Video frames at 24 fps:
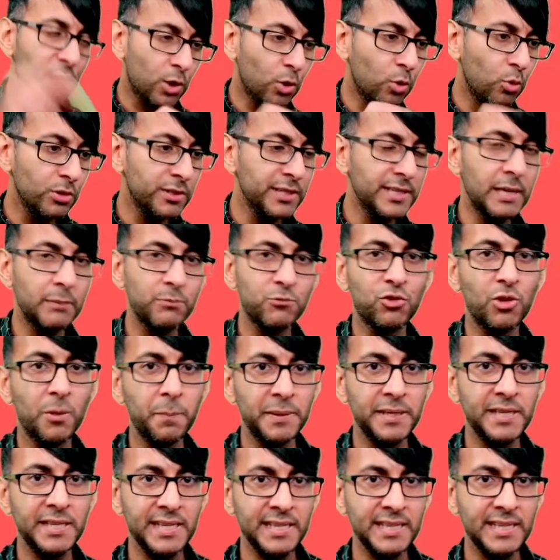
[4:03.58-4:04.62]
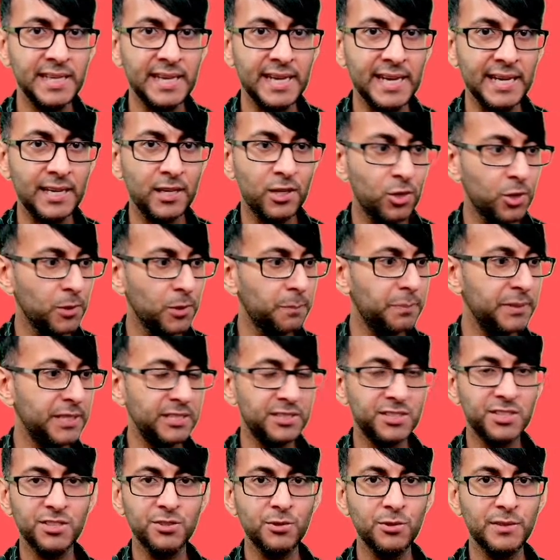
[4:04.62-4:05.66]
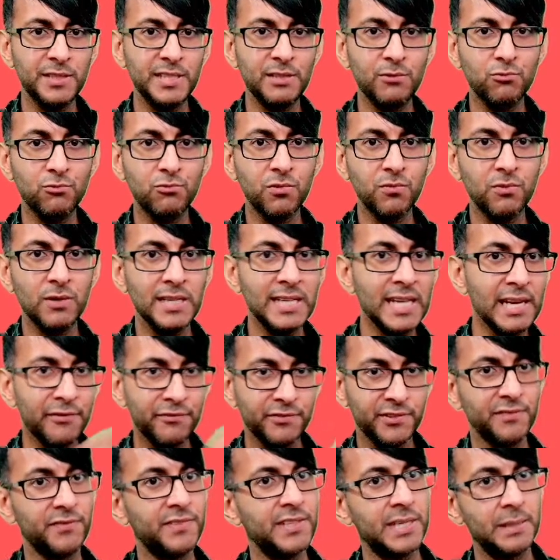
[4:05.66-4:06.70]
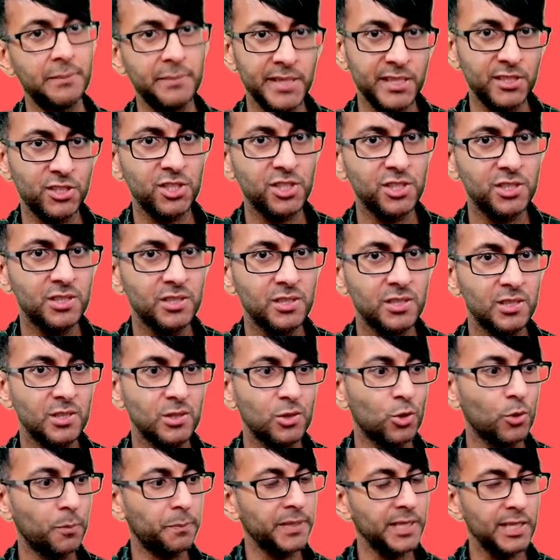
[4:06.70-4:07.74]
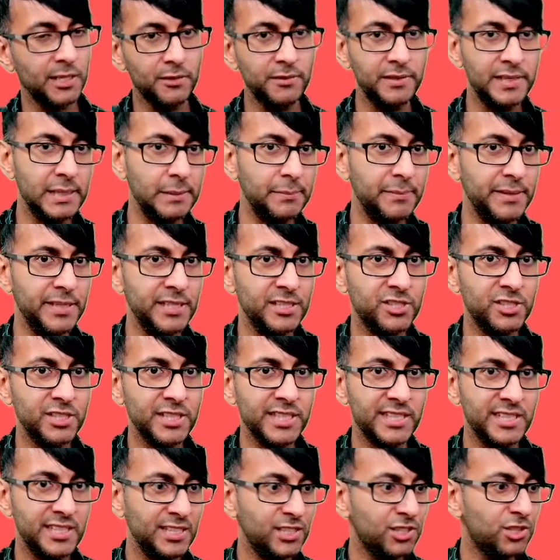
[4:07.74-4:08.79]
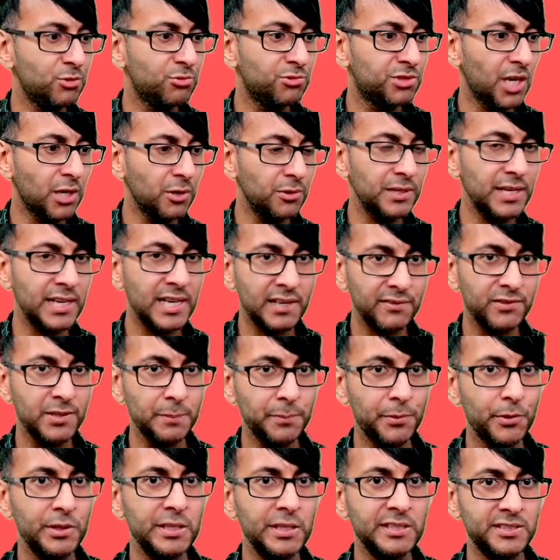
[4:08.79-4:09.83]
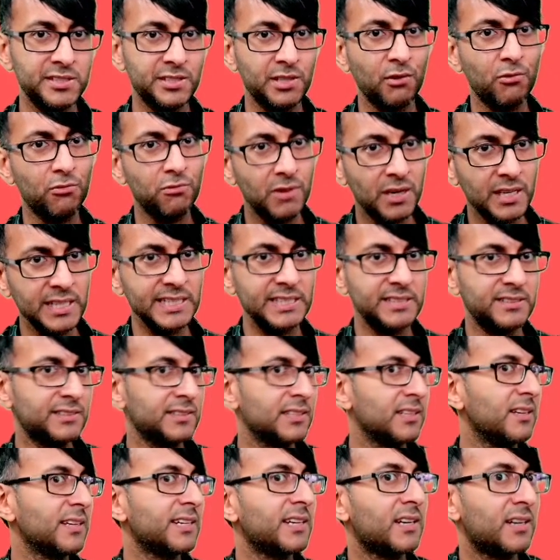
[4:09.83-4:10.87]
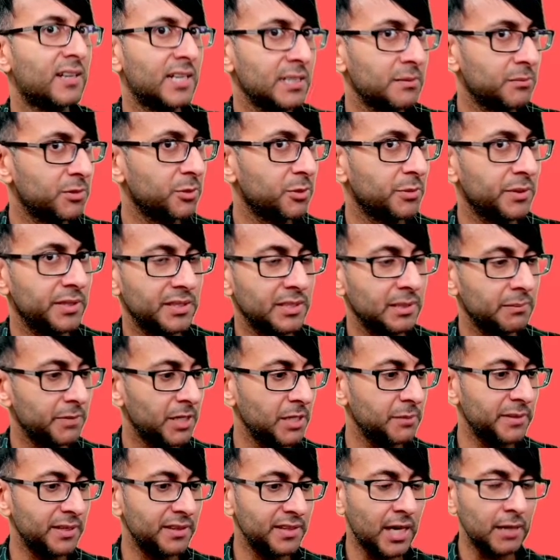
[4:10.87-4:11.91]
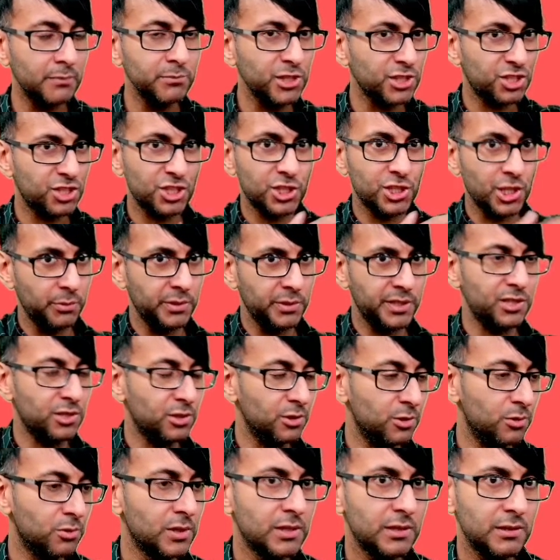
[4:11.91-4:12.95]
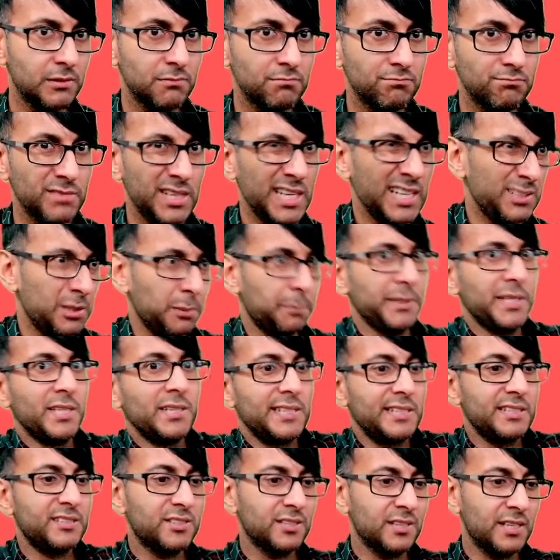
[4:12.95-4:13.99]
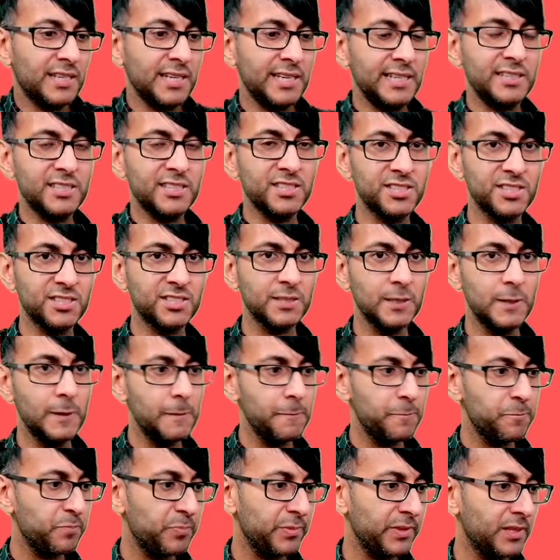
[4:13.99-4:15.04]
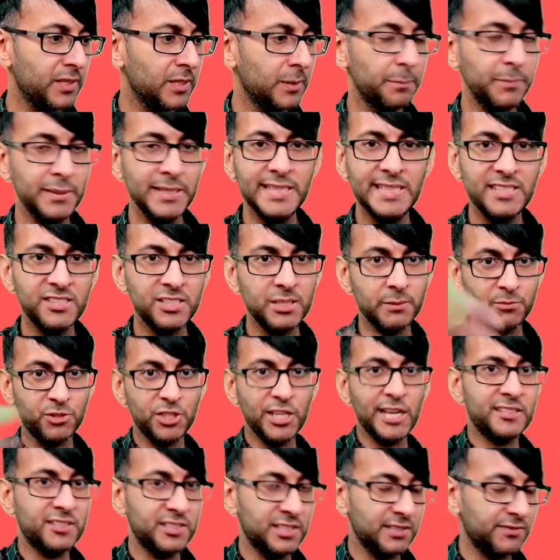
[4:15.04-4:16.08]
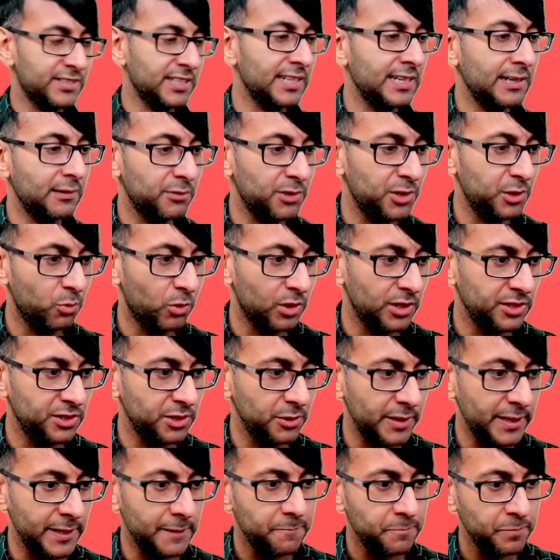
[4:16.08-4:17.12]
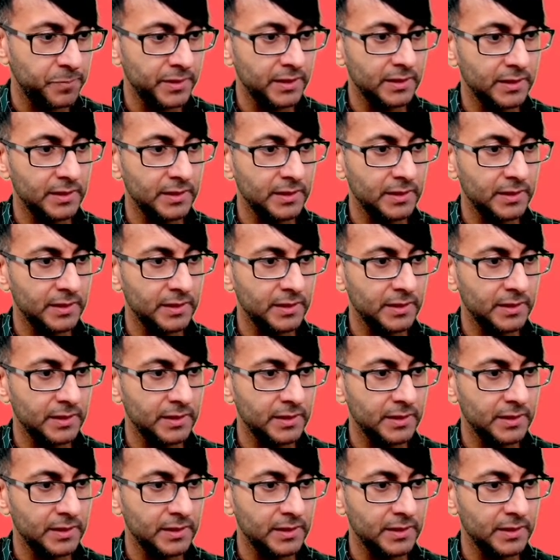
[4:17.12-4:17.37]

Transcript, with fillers: accordion I'm dropping in here could be to the left of the image or below the image. It, you don't have to put it to the right like I'm doing at the moment. I'm just showing you how to build it. Okay, this is completely subjective to how you want to do it.